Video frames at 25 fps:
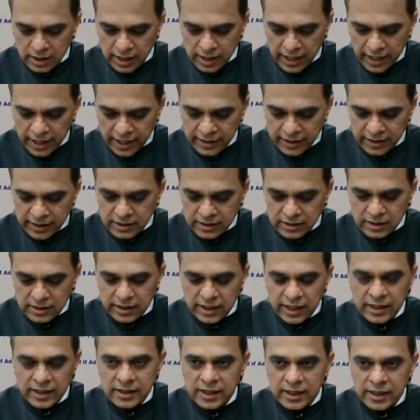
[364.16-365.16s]
and
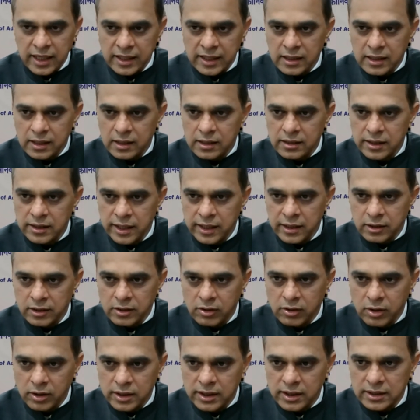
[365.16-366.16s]
entitled and
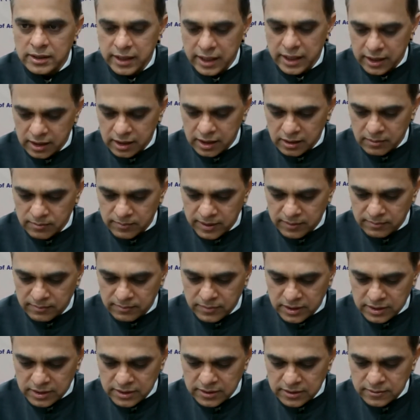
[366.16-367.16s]
non-entitled
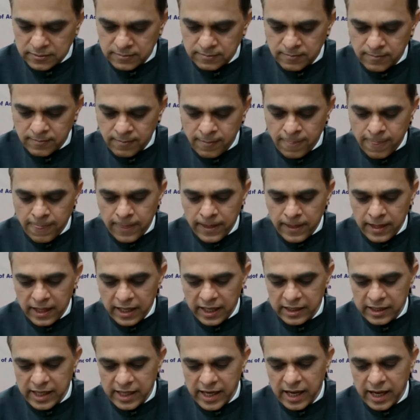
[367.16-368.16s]
members.
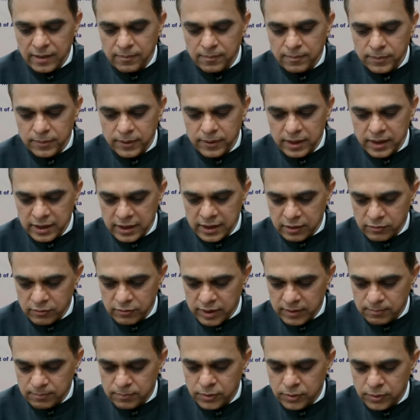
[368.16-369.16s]
An app and a
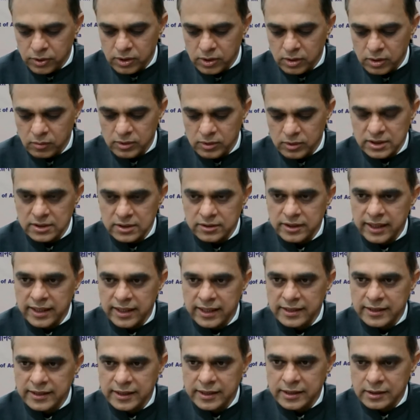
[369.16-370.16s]
web portal was
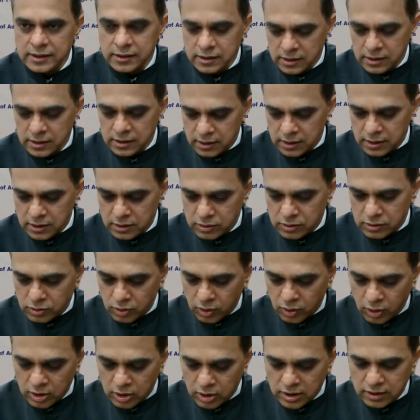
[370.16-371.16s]
created to
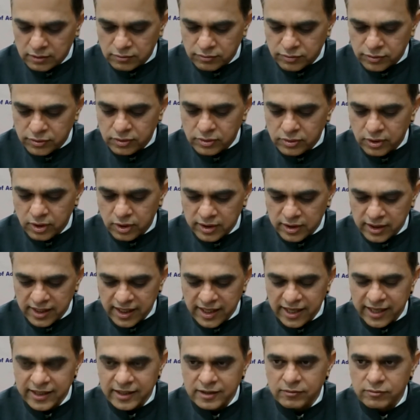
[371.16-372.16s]
order food
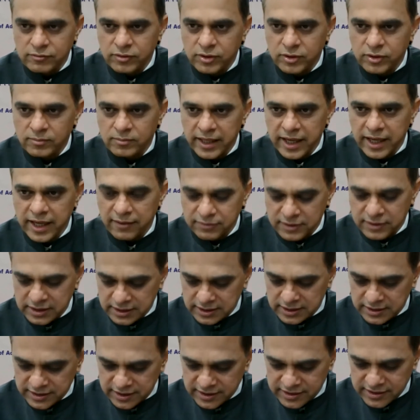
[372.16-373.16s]
online from
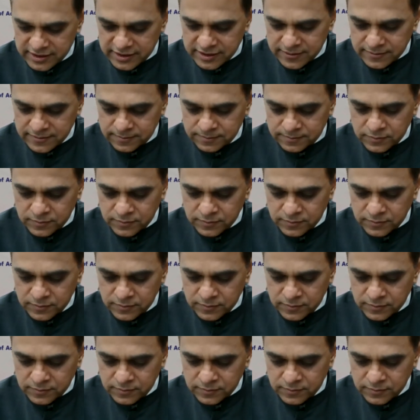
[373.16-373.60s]
cafeterias.